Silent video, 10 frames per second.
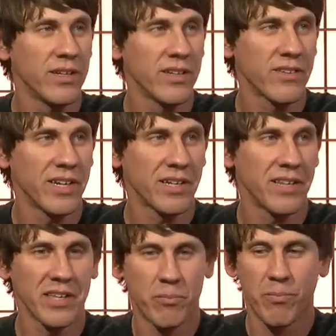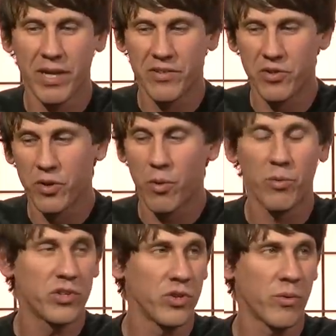And it's like I think by doing what
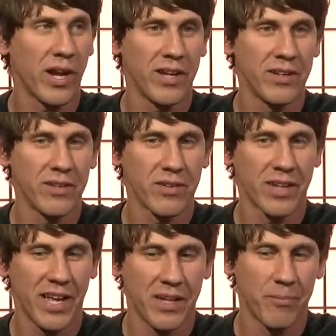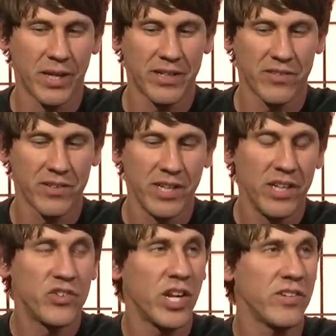we're doing, we're going to end up like just
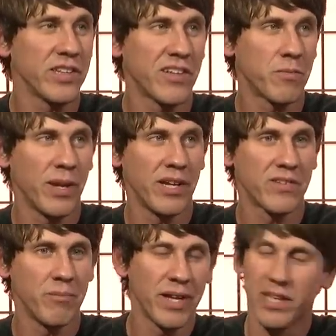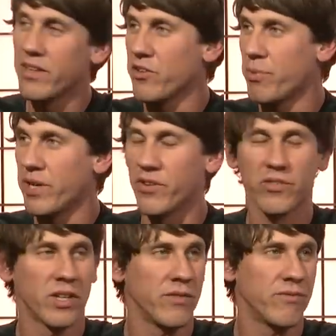changing that space and making the other
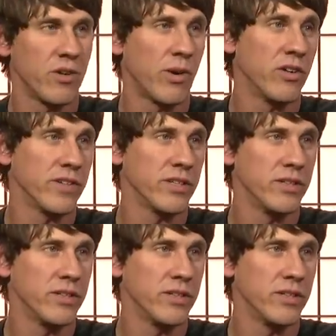players kind of irrelevant.